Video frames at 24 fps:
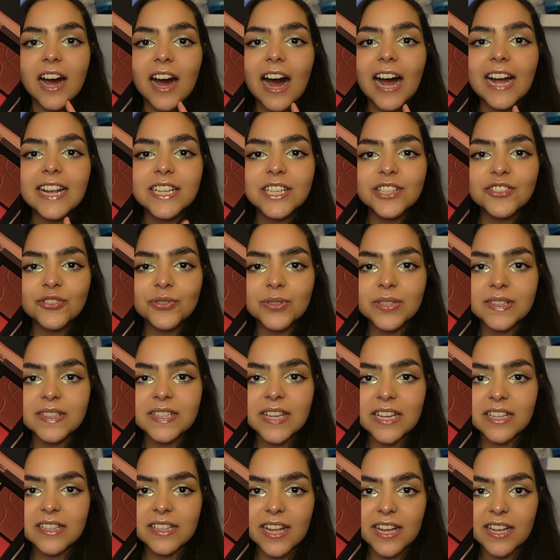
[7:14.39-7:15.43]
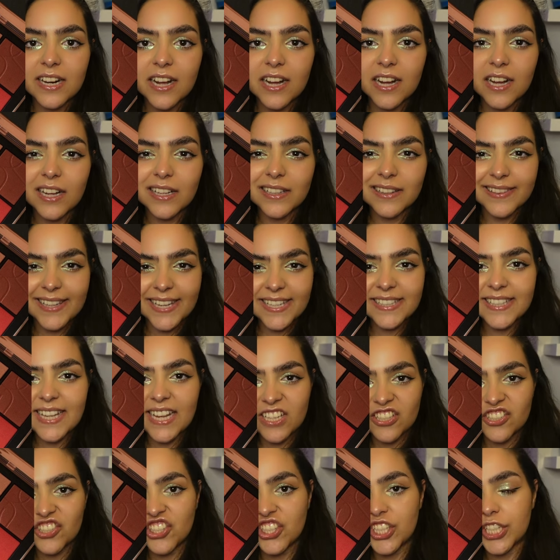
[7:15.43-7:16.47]
I need you to take that uh, Let
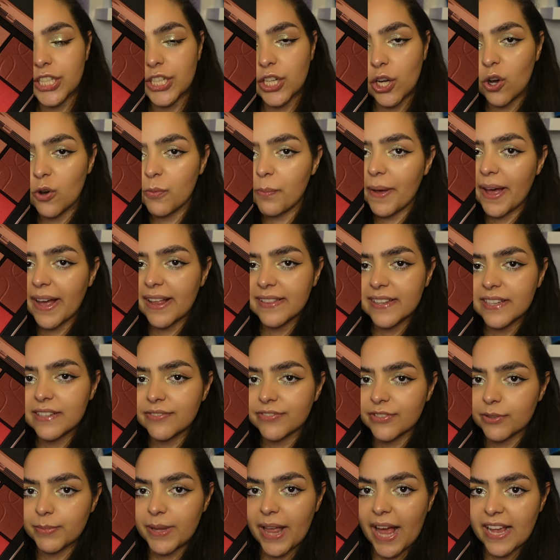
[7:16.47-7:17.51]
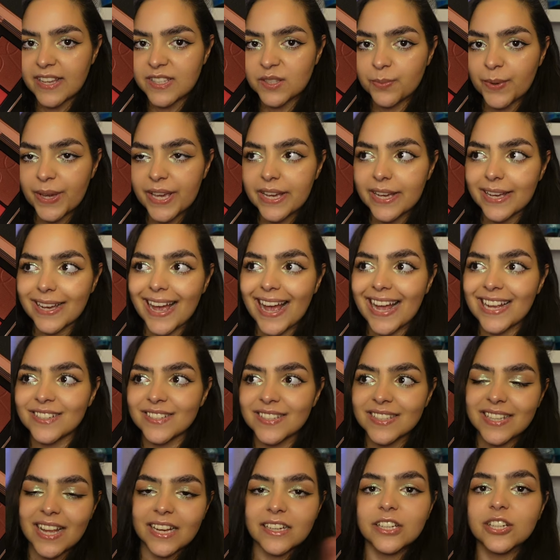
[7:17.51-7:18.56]
That Shit Go palette from last week and
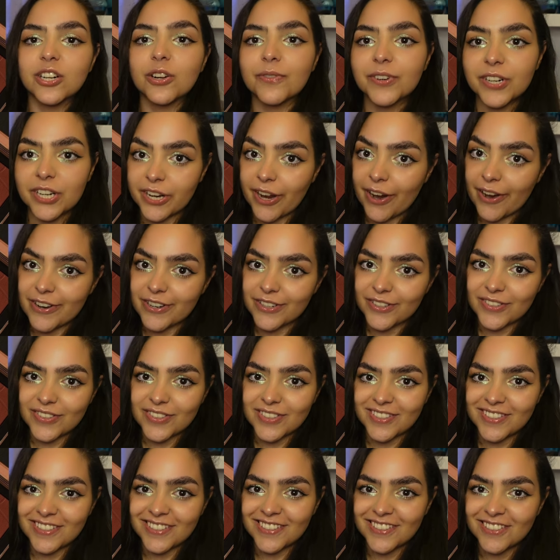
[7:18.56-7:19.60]
send it over to NARS.